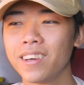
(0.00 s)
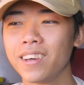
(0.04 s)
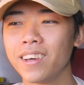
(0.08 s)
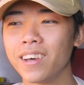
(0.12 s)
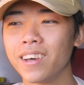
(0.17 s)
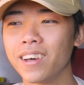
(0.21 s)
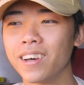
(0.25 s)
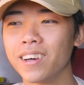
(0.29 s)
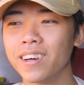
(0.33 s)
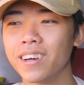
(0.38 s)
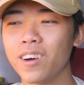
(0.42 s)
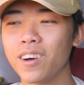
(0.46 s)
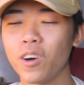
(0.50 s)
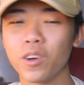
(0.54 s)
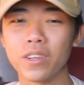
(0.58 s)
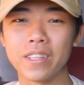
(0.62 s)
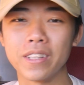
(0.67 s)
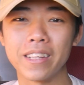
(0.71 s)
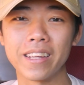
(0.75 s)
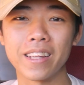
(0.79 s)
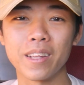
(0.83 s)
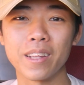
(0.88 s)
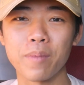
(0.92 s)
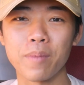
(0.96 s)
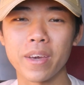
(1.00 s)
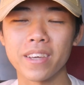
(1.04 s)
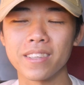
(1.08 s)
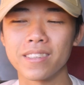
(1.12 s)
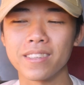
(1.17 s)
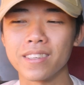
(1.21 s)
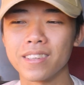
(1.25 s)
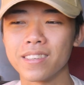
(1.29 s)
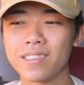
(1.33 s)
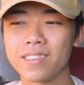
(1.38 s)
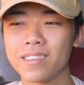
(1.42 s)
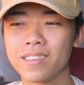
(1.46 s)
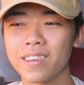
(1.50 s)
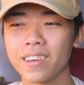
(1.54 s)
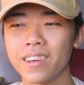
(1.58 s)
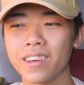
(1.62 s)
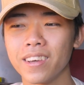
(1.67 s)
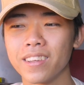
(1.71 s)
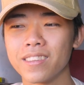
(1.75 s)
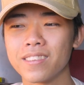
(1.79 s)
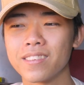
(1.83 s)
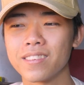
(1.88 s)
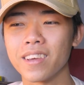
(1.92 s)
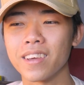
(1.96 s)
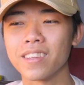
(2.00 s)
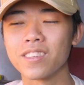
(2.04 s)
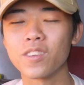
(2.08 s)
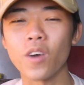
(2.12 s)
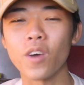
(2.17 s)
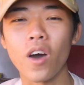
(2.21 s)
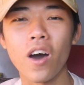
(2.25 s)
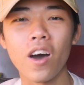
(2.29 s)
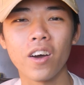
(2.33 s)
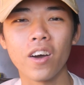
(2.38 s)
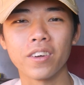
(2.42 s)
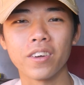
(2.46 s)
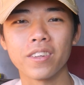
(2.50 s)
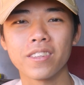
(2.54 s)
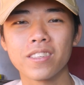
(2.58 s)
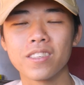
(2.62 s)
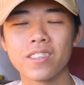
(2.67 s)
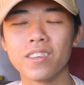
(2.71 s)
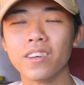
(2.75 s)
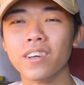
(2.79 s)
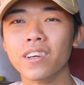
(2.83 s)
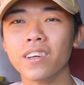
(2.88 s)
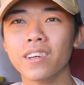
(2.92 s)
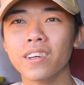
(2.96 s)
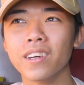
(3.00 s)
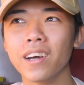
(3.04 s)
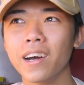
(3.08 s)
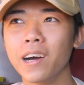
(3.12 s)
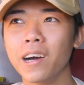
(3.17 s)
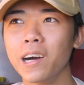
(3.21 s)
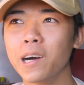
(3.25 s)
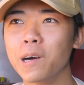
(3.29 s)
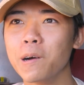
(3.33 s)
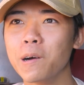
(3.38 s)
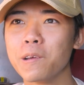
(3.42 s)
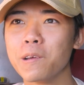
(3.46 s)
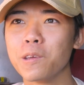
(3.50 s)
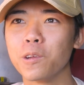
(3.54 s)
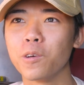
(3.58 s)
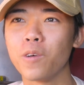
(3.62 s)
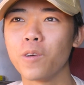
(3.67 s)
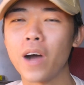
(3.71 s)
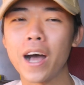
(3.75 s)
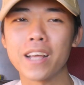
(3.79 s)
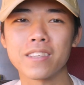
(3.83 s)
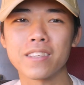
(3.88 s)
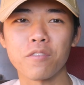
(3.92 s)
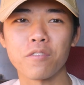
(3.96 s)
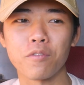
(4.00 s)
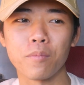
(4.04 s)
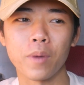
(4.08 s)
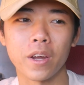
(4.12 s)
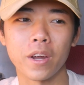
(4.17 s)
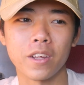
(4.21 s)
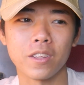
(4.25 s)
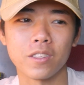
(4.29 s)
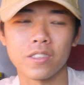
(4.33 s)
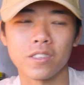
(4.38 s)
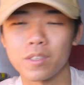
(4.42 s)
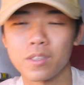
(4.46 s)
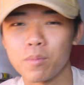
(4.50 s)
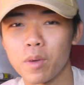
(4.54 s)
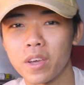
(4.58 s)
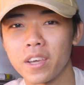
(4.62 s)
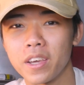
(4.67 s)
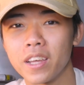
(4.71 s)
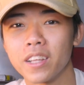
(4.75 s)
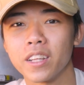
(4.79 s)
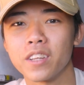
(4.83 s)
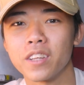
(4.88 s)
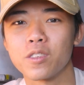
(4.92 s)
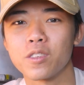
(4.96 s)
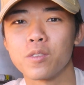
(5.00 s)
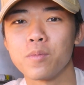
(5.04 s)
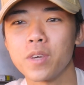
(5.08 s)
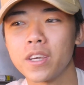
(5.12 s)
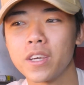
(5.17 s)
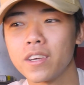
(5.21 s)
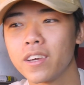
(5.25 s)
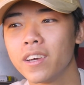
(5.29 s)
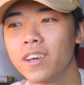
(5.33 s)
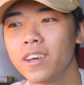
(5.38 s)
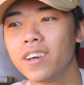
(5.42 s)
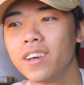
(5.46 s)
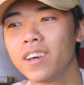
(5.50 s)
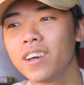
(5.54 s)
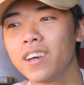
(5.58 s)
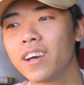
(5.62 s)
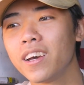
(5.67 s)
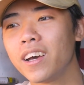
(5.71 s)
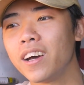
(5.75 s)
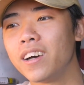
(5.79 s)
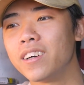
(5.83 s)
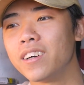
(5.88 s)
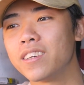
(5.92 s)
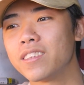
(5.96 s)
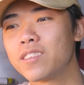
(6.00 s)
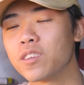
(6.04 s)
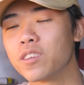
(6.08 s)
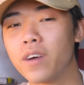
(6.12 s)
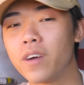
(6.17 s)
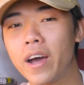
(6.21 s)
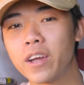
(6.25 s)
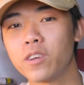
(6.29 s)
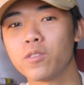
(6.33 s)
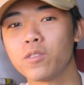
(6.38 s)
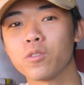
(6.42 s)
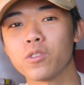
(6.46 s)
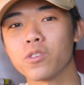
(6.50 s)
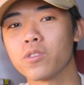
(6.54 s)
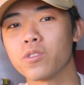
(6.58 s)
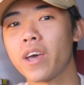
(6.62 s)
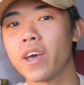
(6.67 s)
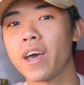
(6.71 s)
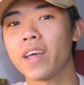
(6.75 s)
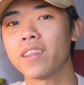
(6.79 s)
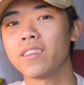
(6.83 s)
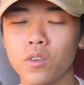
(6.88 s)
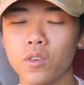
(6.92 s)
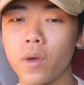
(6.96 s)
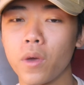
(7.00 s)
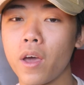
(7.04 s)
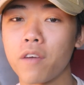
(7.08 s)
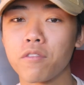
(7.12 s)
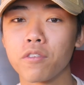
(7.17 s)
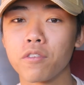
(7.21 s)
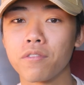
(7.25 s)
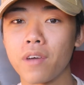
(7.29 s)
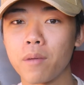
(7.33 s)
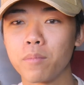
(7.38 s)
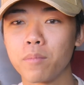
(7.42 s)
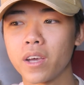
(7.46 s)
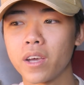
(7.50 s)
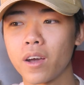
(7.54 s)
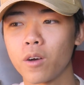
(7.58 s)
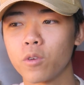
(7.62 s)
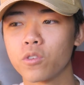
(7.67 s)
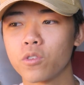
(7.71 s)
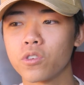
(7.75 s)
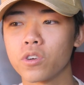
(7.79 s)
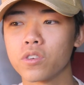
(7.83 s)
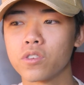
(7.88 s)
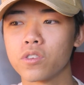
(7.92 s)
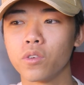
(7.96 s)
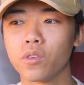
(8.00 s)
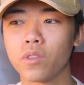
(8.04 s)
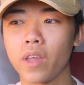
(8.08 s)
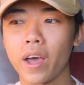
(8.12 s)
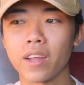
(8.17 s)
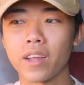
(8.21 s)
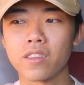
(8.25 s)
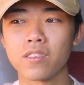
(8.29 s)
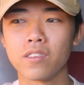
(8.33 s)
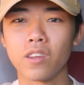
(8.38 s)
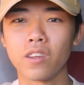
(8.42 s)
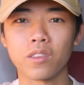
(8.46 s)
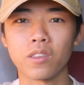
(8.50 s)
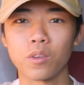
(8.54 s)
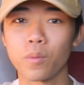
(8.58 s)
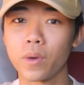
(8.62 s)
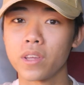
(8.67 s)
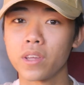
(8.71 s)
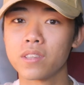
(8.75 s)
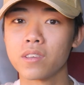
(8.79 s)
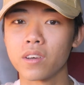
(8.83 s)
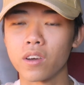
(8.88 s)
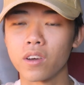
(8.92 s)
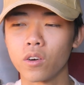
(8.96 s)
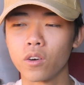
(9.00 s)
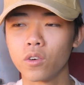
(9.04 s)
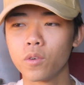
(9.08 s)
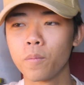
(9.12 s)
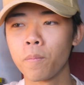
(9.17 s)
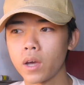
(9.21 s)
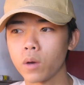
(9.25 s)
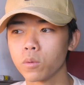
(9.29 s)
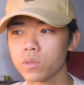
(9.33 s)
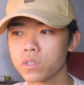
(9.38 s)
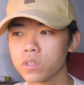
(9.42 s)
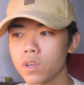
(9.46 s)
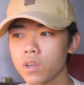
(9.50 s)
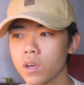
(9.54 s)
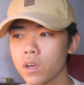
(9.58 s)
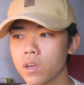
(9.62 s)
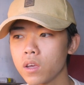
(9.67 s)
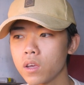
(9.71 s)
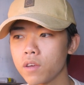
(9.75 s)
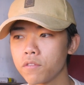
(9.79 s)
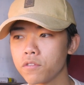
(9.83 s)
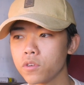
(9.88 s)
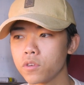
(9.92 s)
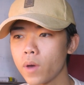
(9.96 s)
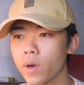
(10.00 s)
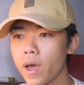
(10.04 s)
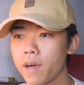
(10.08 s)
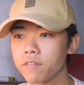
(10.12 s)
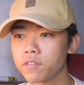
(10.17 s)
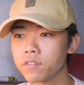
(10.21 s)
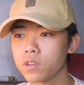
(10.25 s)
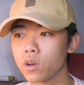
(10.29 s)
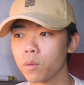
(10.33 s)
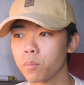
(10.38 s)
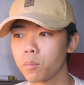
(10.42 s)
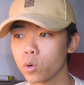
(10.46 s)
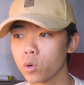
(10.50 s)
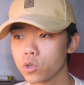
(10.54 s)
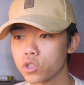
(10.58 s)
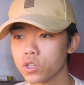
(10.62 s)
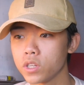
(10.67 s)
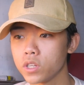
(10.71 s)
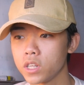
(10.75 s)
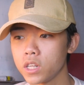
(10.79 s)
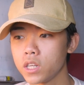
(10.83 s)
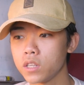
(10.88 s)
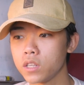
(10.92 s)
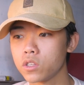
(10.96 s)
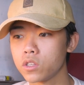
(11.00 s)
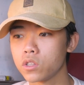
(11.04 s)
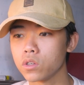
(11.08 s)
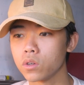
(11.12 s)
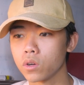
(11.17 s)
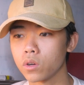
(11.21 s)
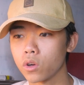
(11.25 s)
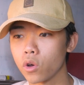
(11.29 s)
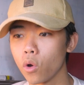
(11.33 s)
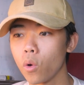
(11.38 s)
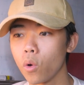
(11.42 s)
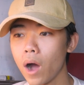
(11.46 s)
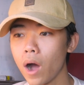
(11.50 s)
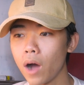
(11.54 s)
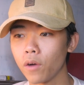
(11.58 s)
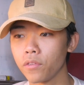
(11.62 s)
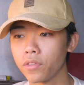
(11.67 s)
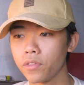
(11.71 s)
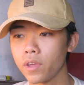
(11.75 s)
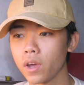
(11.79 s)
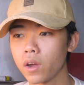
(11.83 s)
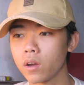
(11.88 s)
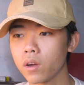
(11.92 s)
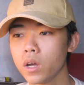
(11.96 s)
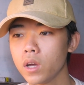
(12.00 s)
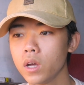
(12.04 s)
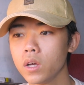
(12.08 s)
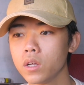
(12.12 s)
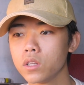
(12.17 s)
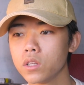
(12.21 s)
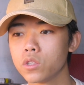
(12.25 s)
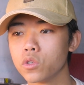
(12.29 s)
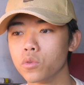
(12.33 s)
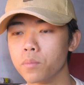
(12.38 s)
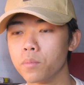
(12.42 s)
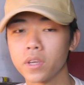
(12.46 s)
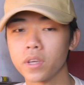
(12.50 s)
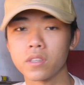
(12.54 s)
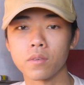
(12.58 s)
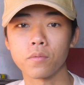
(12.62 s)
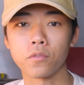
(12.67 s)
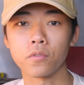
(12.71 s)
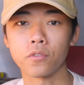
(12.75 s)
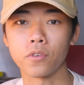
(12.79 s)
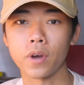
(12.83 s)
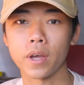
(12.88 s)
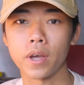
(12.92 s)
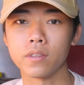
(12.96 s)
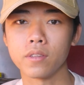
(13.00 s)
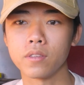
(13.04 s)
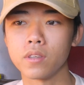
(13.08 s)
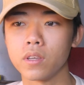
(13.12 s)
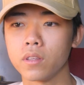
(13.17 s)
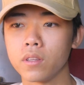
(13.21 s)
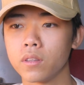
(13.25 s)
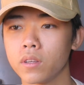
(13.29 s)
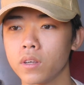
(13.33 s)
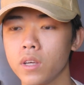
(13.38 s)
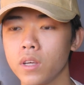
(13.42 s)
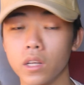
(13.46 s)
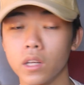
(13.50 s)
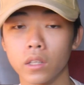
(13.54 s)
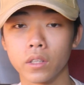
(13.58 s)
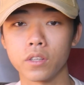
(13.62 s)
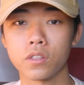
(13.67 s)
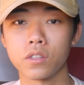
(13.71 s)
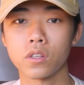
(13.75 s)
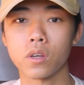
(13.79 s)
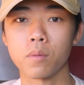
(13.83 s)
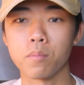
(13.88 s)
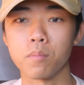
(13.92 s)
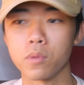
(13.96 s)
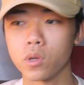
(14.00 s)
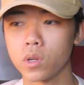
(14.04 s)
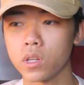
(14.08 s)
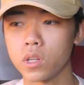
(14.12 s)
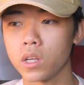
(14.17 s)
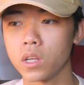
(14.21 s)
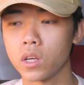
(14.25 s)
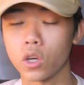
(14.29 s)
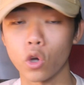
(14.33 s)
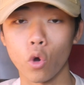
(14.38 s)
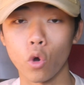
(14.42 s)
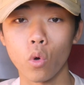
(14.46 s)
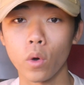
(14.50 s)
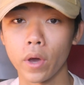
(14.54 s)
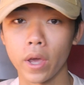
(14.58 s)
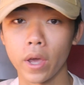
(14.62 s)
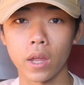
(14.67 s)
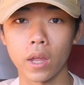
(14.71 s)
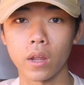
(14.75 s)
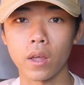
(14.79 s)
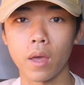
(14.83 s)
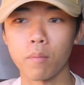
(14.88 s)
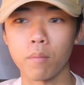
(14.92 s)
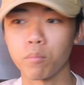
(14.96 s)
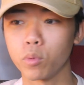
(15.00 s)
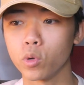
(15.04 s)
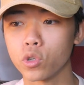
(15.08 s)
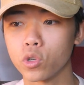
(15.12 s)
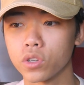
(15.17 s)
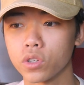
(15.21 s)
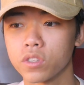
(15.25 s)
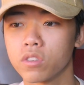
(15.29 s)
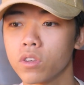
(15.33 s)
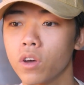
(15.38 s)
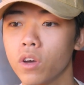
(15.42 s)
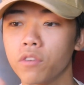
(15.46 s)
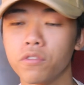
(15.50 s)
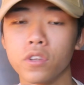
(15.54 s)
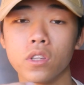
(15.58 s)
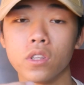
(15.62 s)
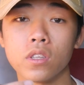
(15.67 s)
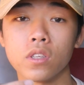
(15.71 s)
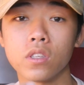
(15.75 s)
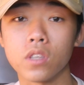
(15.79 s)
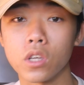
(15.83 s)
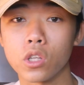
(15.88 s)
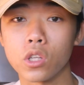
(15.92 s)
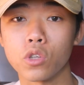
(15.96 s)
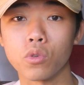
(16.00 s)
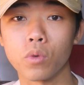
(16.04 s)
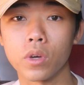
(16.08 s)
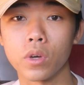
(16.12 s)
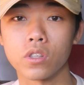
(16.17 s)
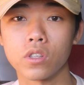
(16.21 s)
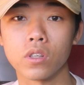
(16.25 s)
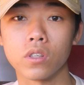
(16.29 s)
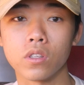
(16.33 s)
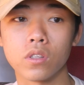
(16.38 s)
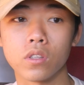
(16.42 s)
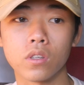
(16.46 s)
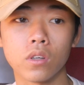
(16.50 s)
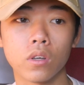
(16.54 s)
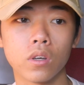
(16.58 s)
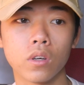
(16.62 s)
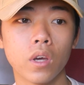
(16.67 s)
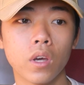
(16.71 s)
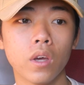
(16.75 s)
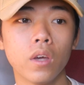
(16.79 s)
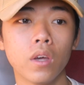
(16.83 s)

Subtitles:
on a daily basis. It's hard to ask everybody to speak English to me, so I don't do that. So we have a family culture, so that's not the way to go. I would say if you have the opportunities to go out there to make some friends in the English community, go ahead and put yourself in the situation to